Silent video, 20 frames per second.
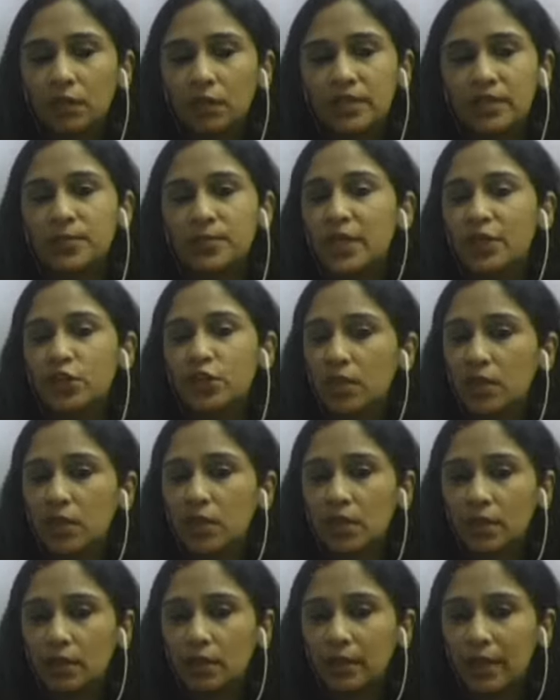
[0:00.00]

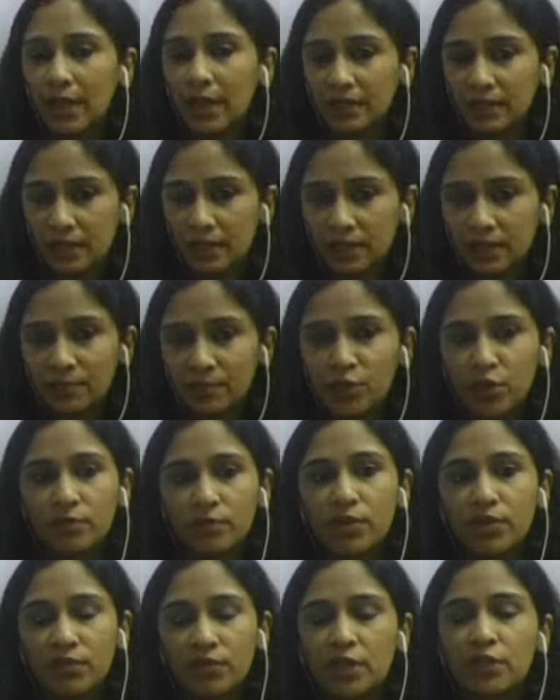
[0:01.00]
substantial tax
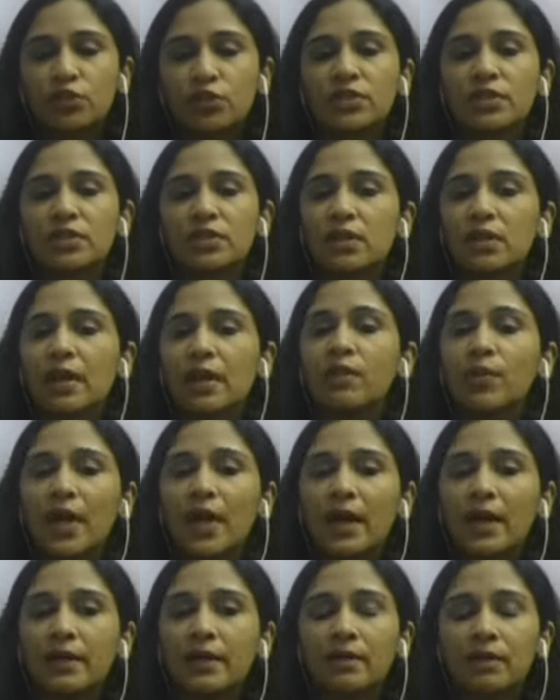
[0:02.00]
exemption privileges like
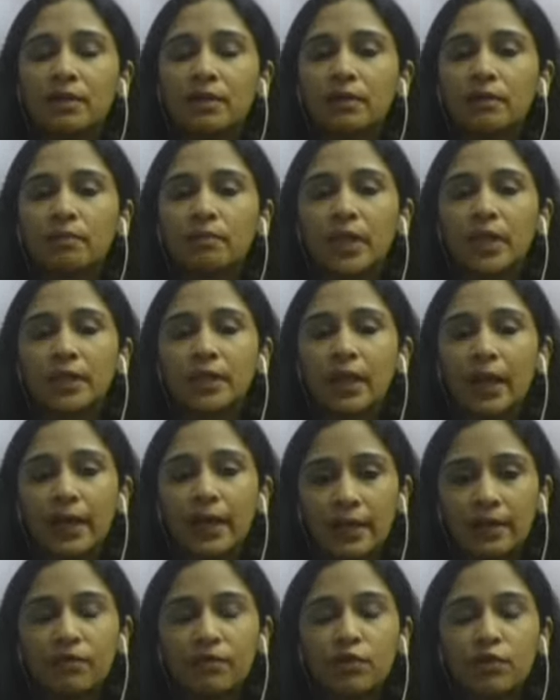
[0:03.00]
we had in
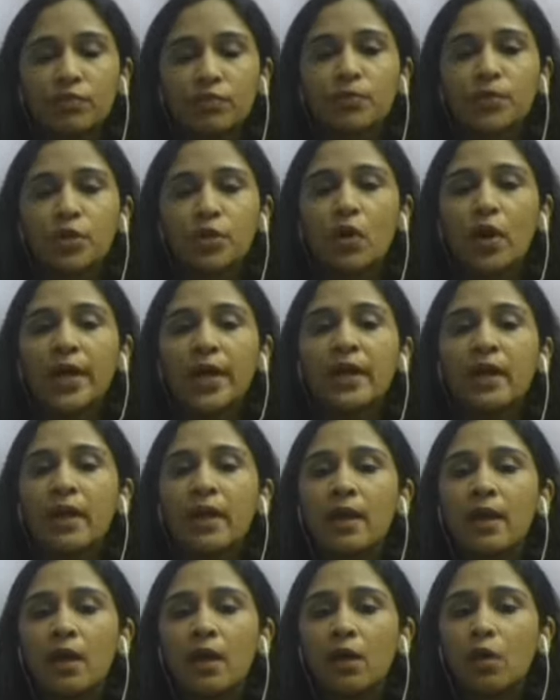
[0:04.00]
Thailand from the BOI.
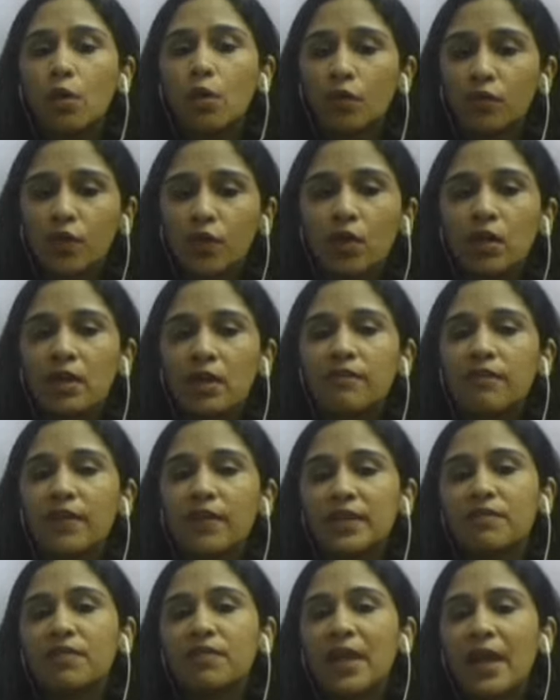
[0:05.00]
Overall
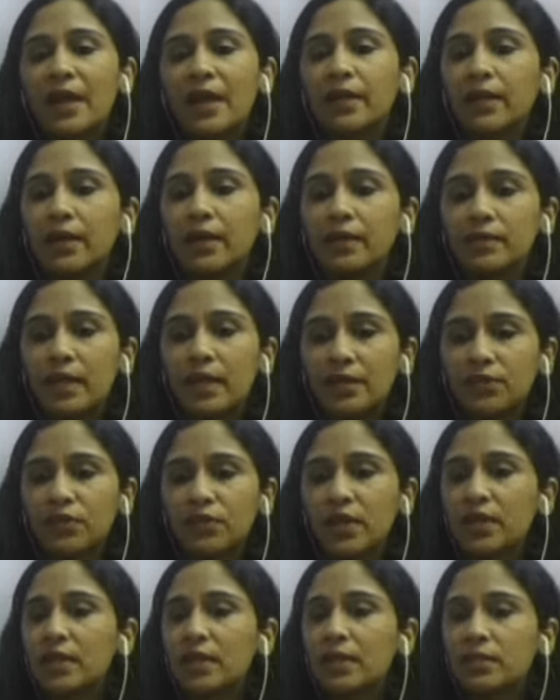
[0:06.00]
effective tax
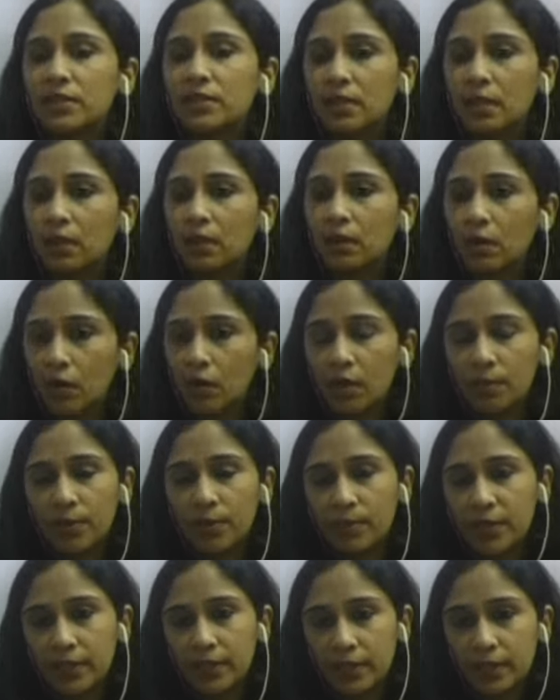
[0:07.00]
rate has gone up
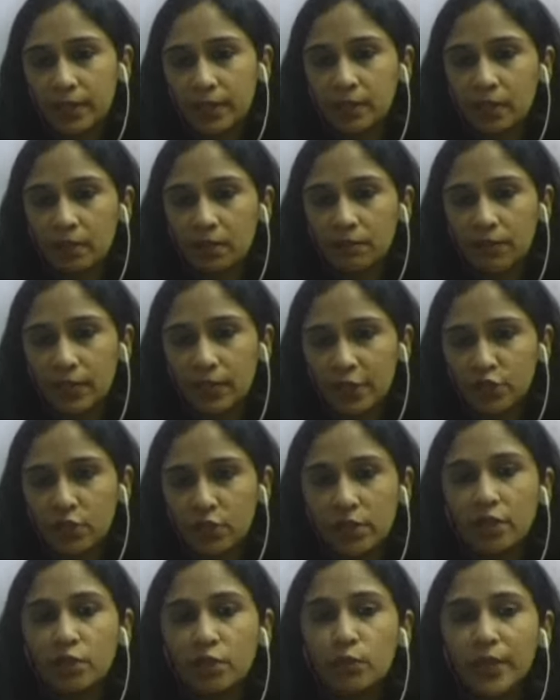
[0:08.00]
a bit in
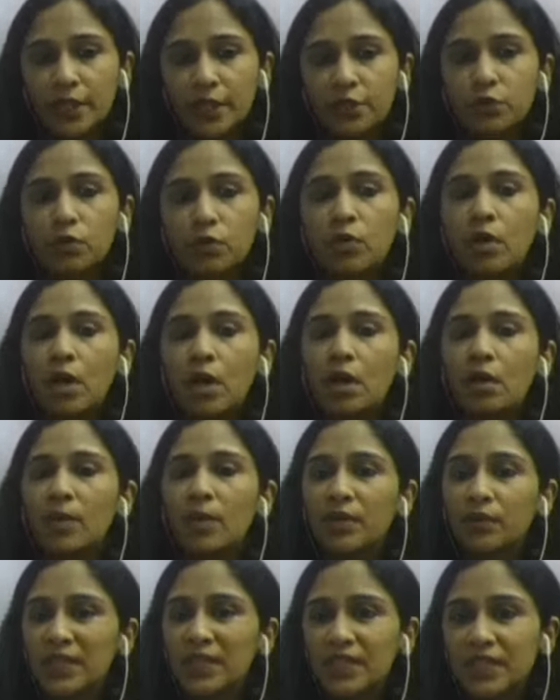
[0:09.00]
financial year 22,
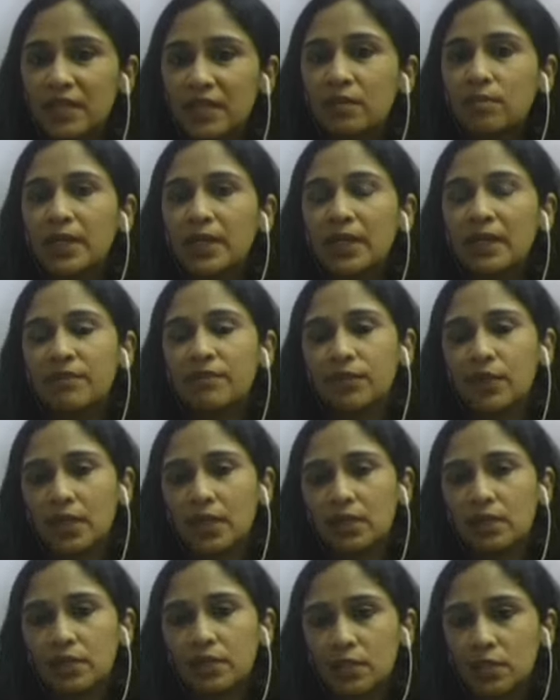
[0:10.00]
but we still believe
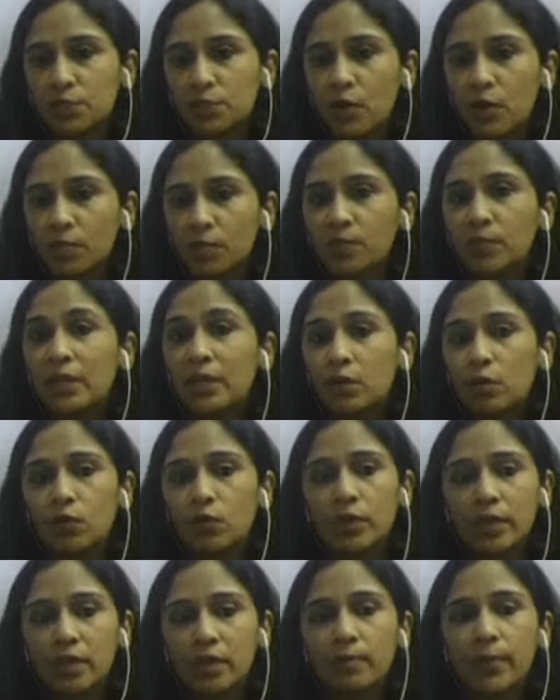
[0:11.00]
that this is probably
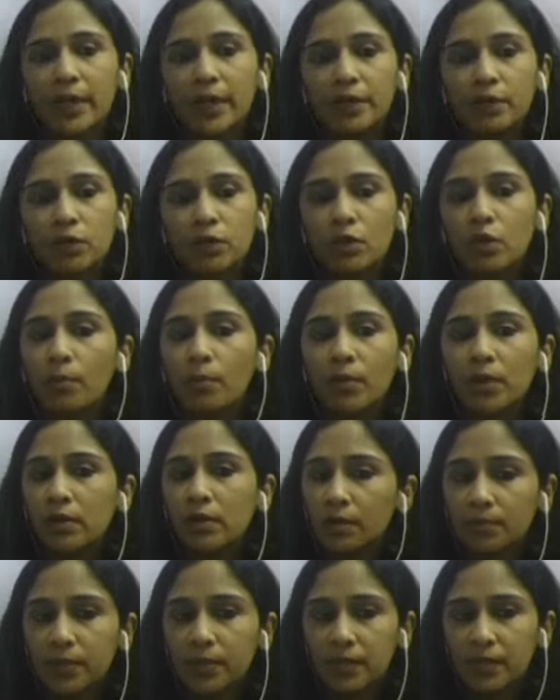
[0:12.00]
lower compared to the normal
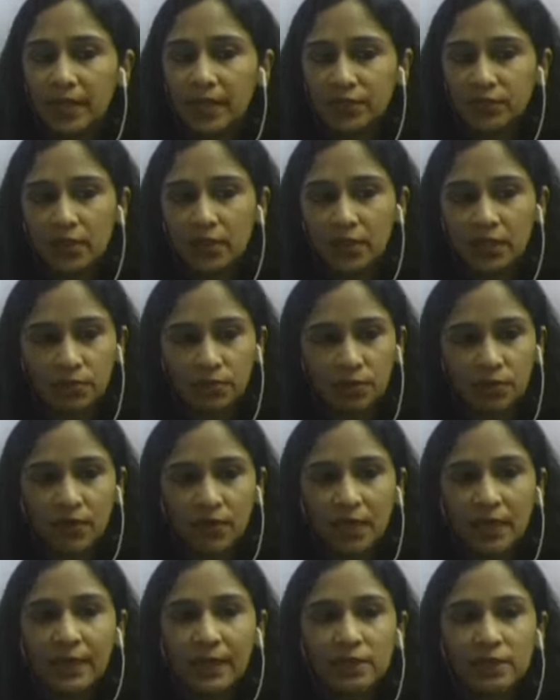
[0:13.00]
corporate tax rates
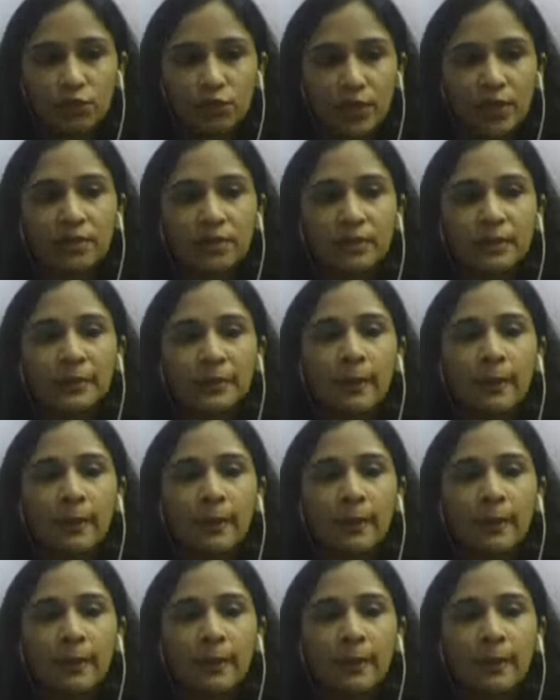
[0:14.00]
prevailing elsewhere.